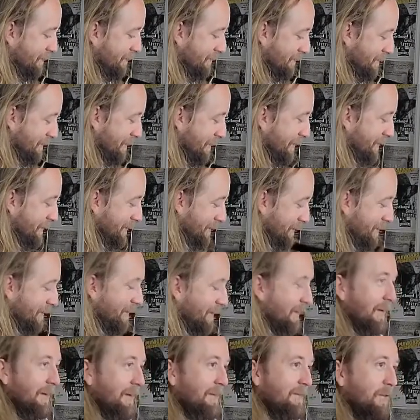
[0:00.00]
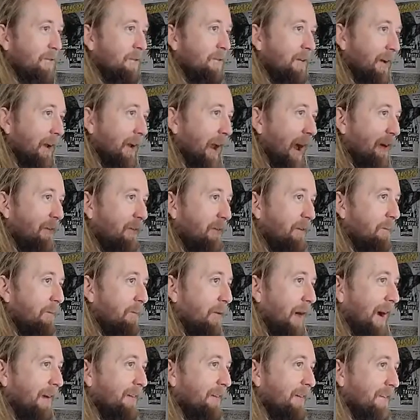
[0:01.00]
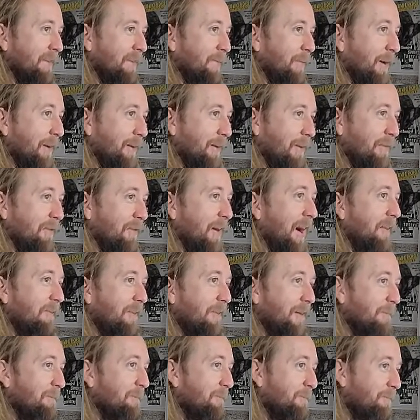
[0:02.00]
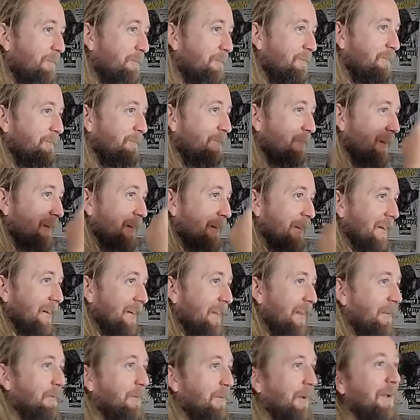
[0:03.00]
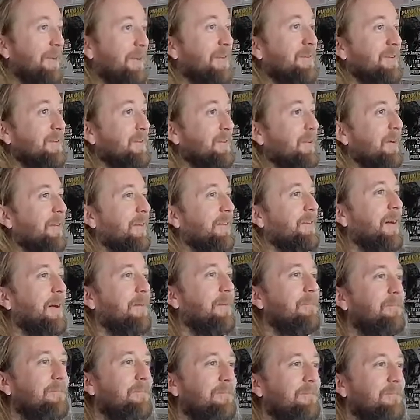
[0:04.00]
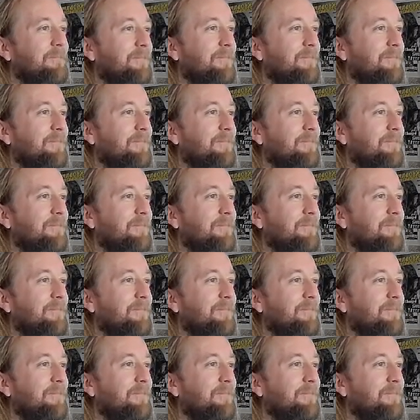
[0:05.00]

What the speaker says: Yeah. So you can actually practice while you're driving. That's what I used to do all the time.